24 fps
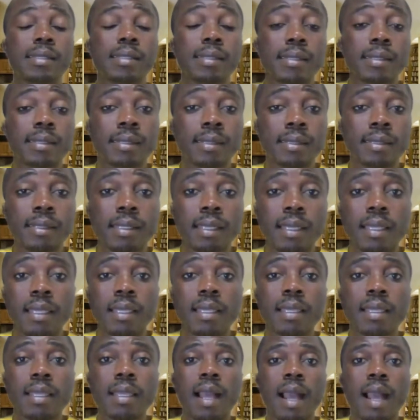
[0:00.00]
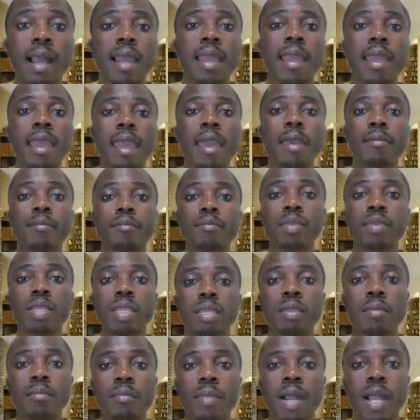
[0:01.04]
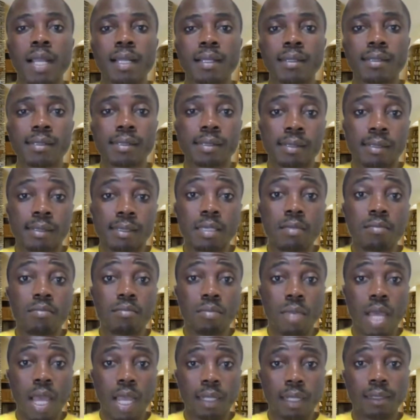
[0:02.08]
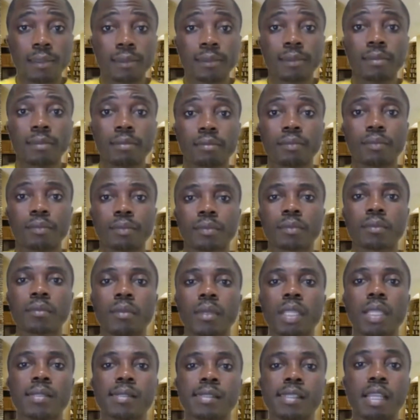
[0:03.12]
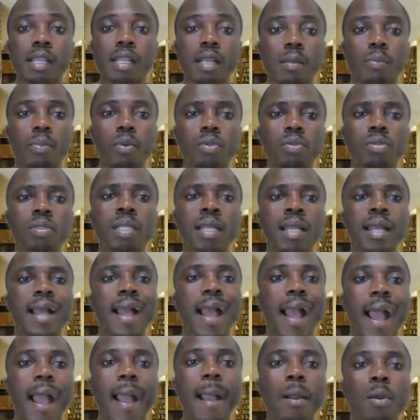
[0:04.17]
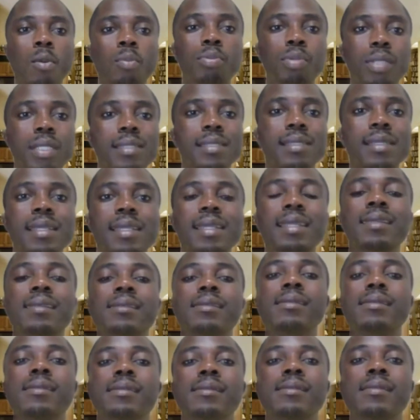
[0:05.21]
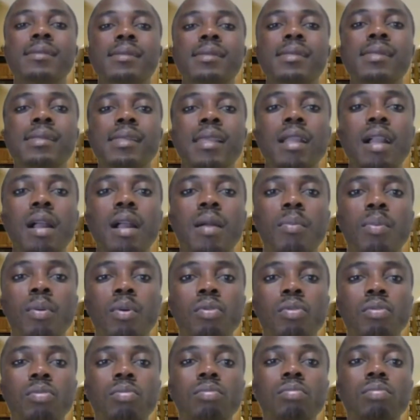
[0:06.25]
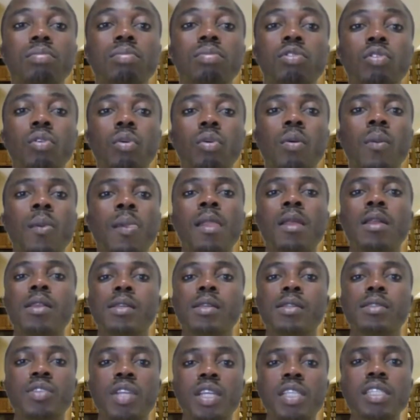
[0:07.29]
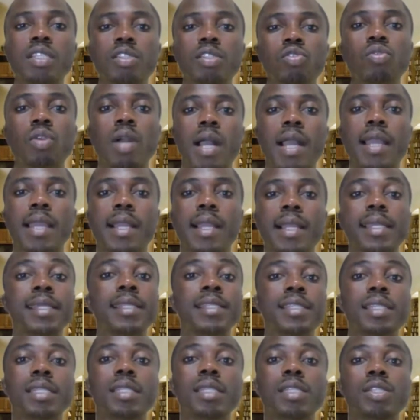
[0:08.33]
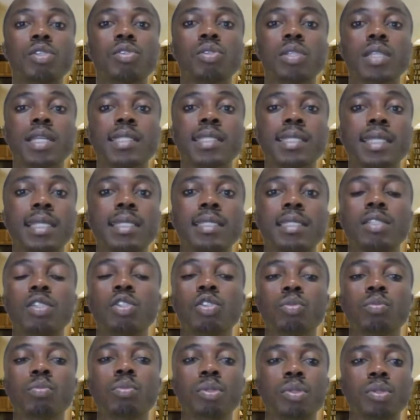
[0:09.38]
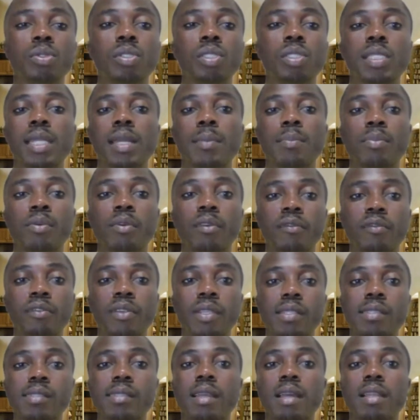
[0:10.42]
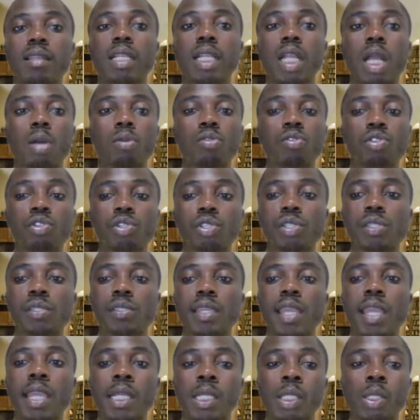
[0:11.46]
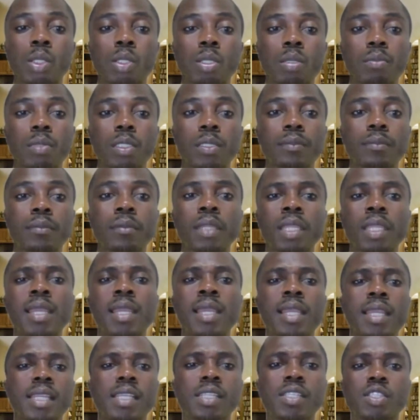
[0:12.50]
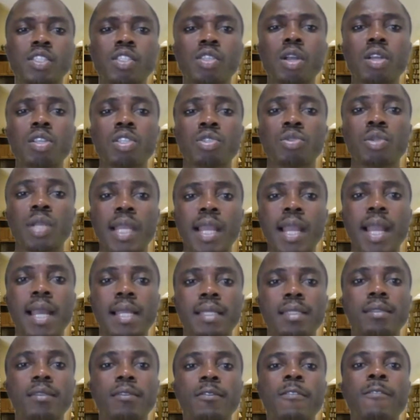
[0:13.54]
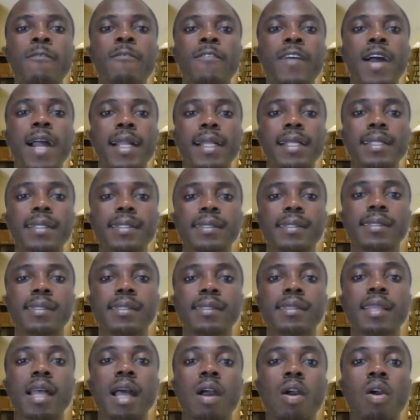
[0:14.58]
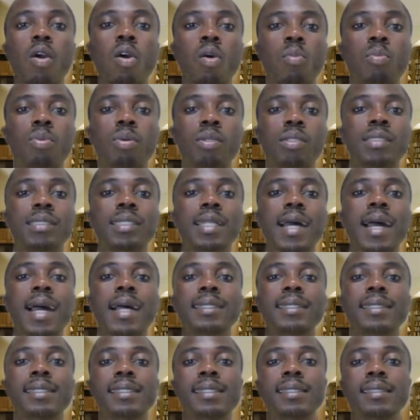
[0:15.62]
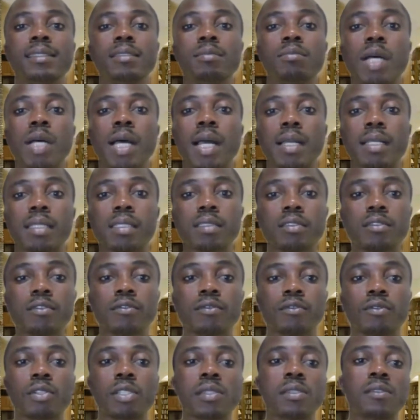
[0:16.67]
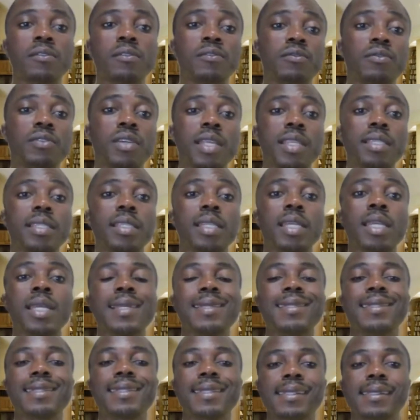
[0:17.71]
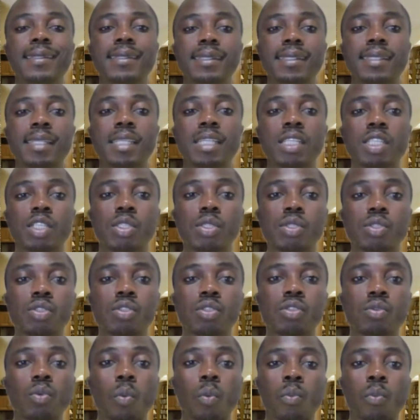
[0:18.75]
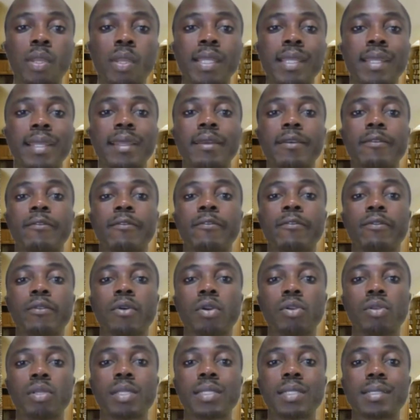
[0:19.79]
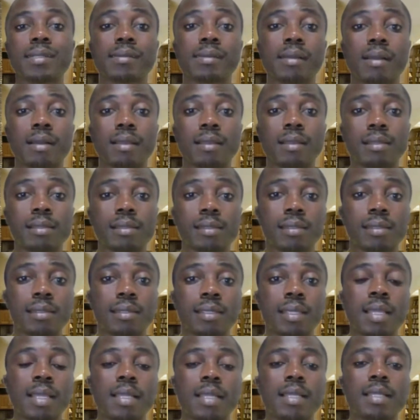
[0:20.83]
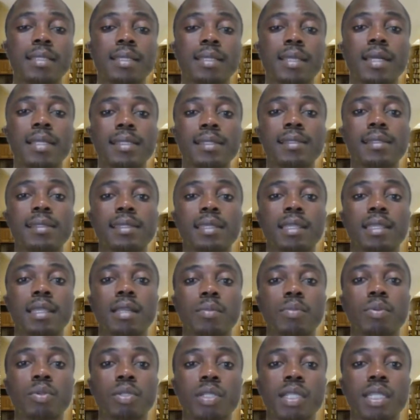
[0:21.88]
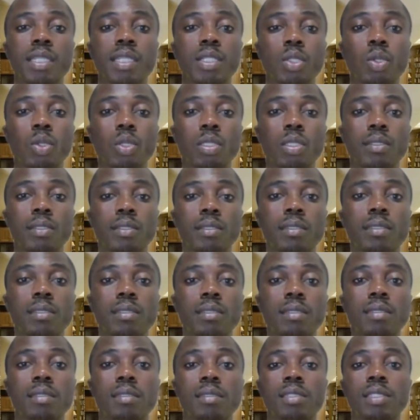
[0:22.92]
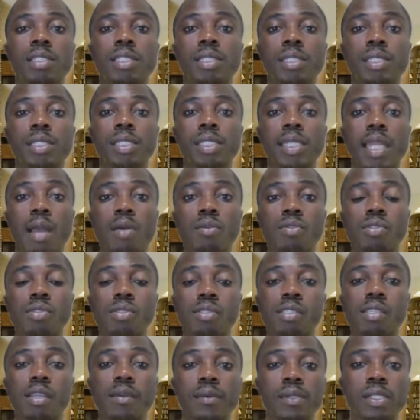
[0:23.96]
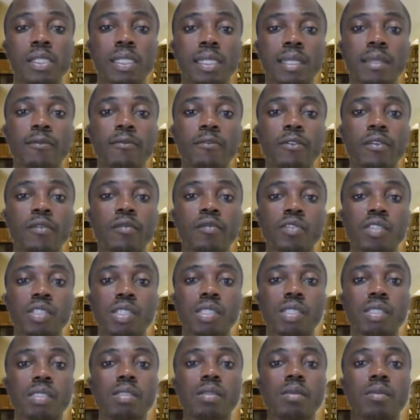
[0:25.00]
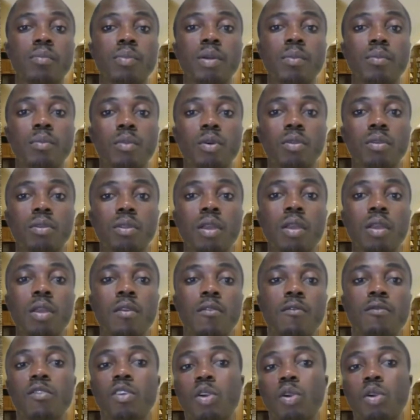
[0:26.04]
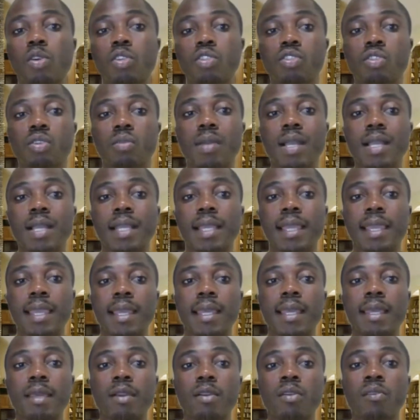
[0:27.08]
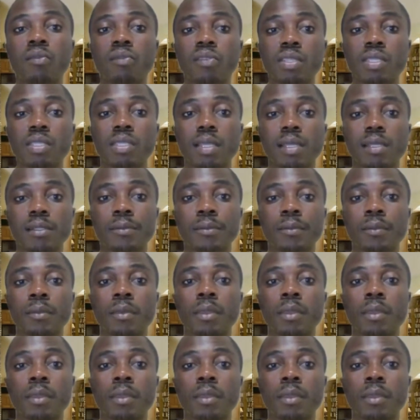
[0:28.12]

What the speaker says: CIMB Bank, SimBank Singapore, are operating in Singapore, so ready to hire international talent to boost their profits and country's economy. In such regard, vacancies are open at these banks for different designations with the following salaries. That is Singaporean dollars 3,750 per month for customer care officer,